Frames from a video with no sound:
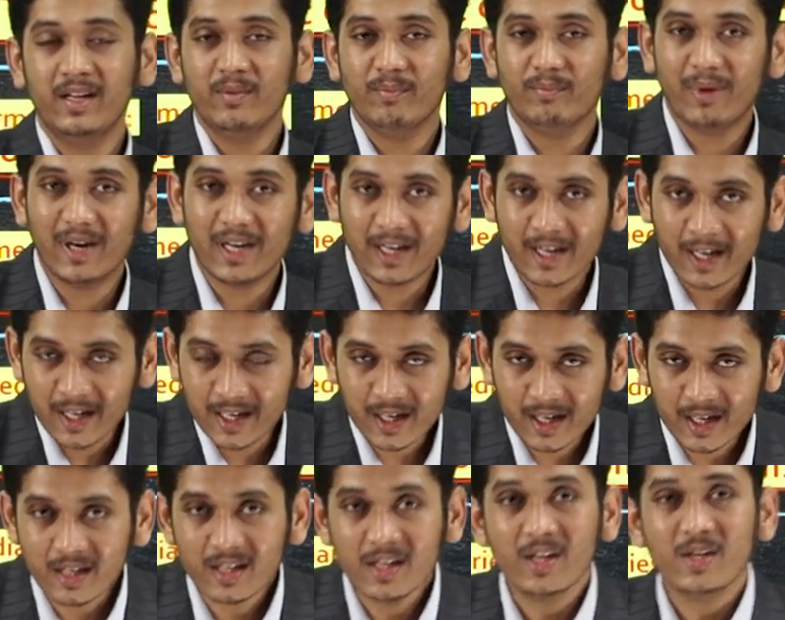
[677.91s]
But
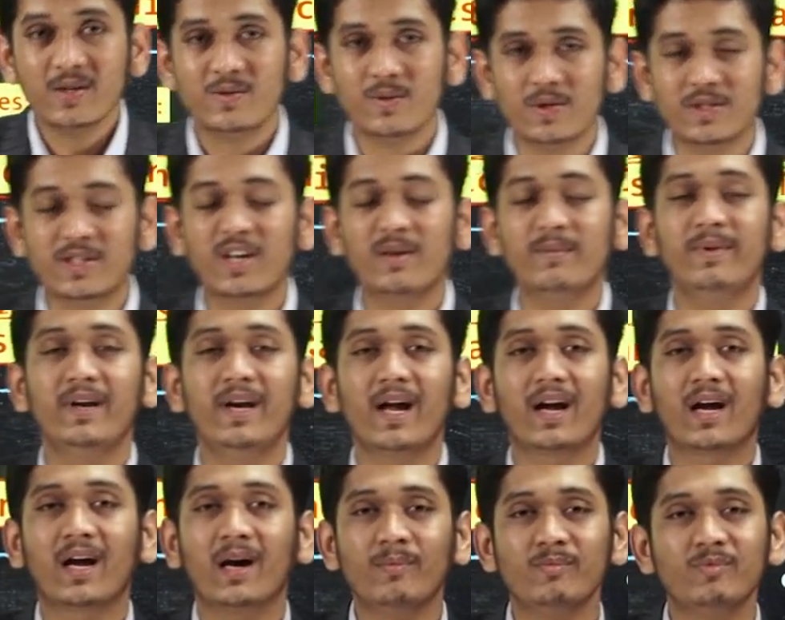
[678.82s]
here, social
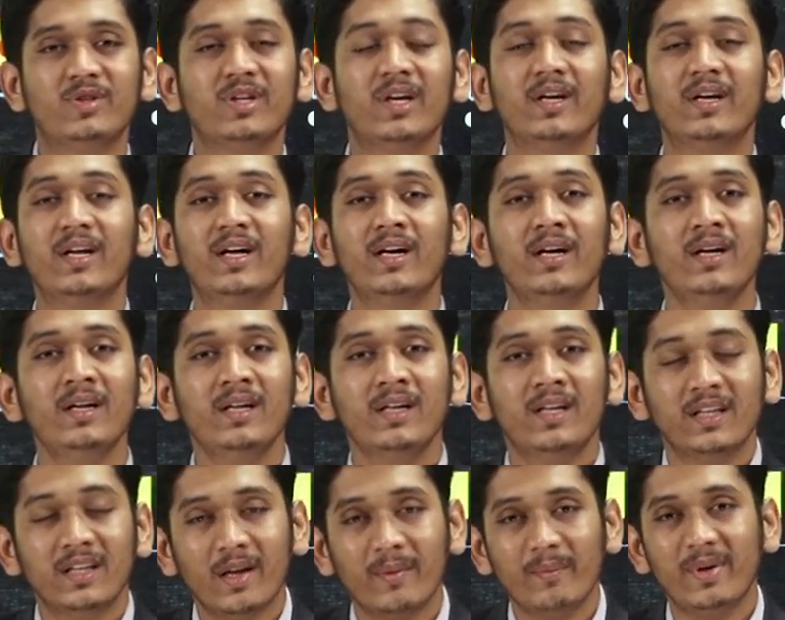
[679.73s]
media comes under
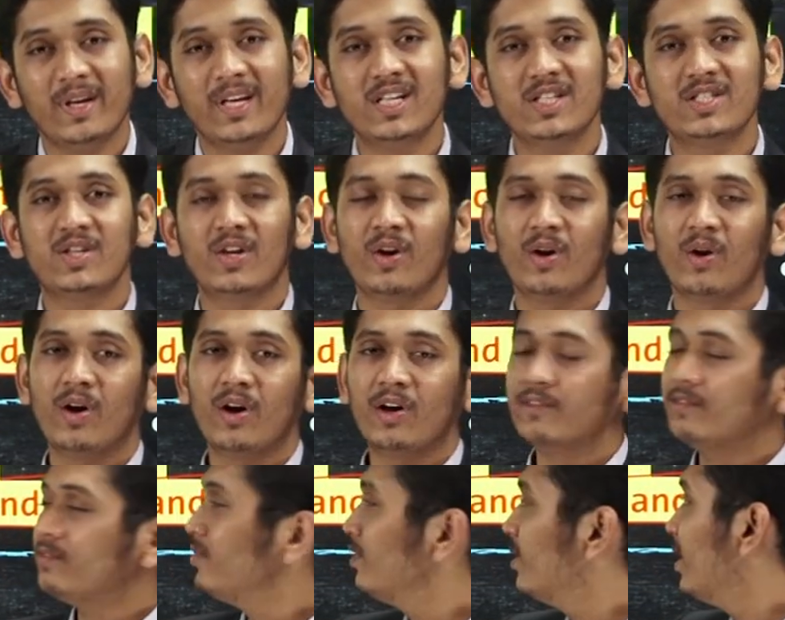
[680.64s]
the Ministry
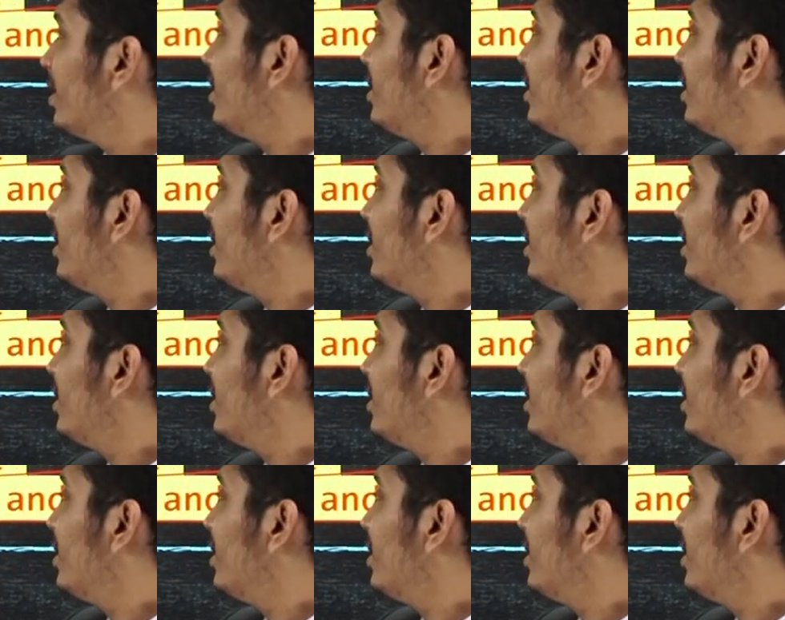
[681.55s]
of